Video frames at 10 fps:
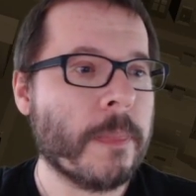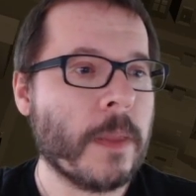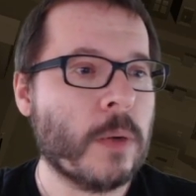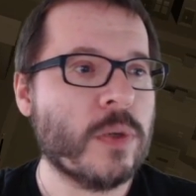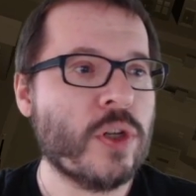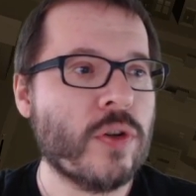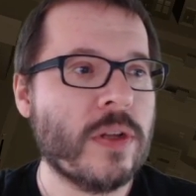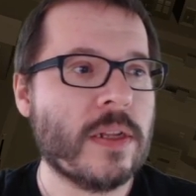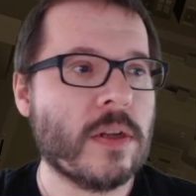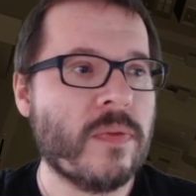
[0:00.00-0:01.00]
We should
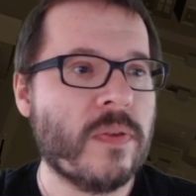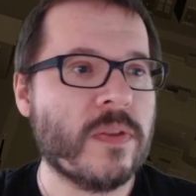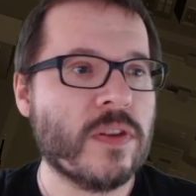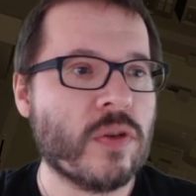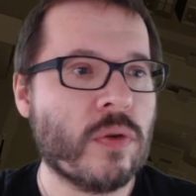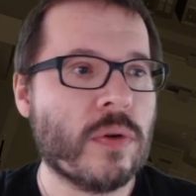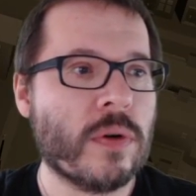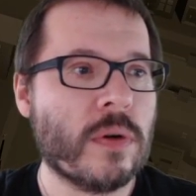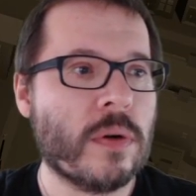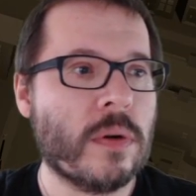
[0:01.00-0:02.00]
get off of this
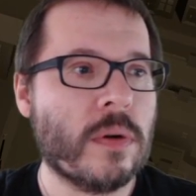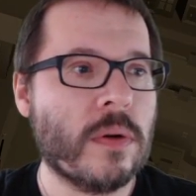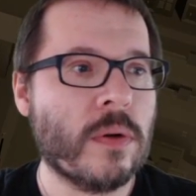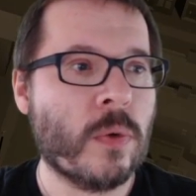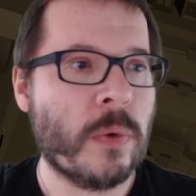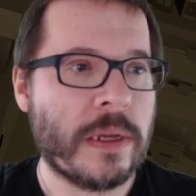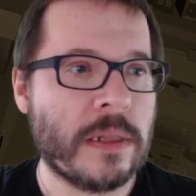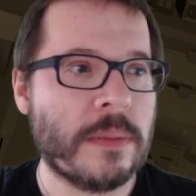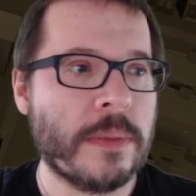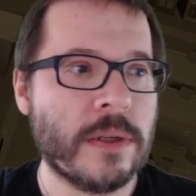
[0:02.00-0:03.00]
corner
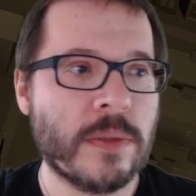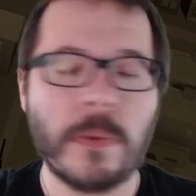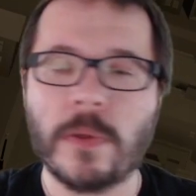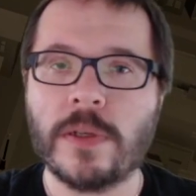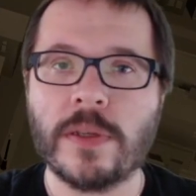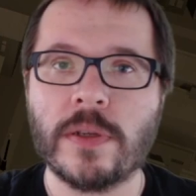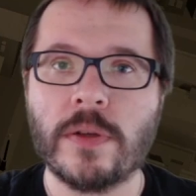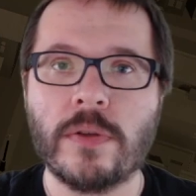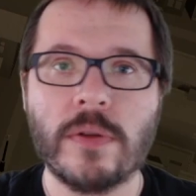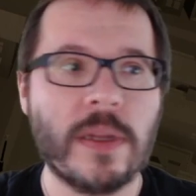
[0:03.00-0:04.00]
quickly because police is
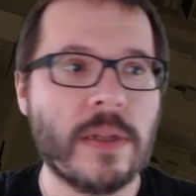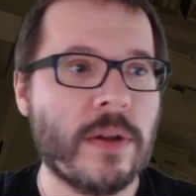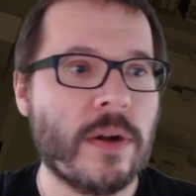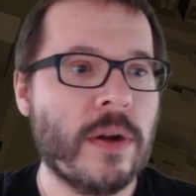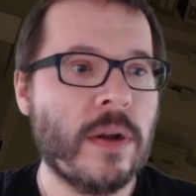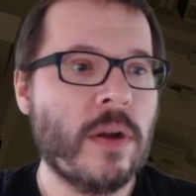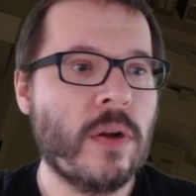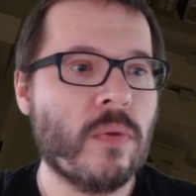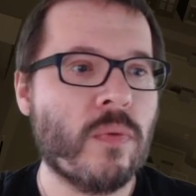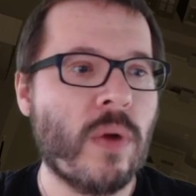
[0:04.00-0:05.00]
going to get there
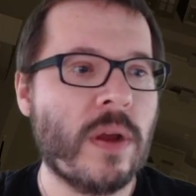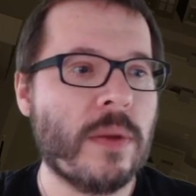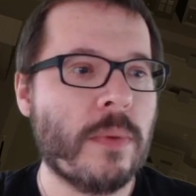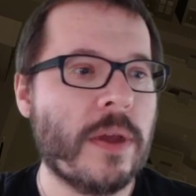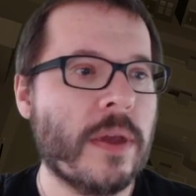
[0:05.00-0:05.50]
right away.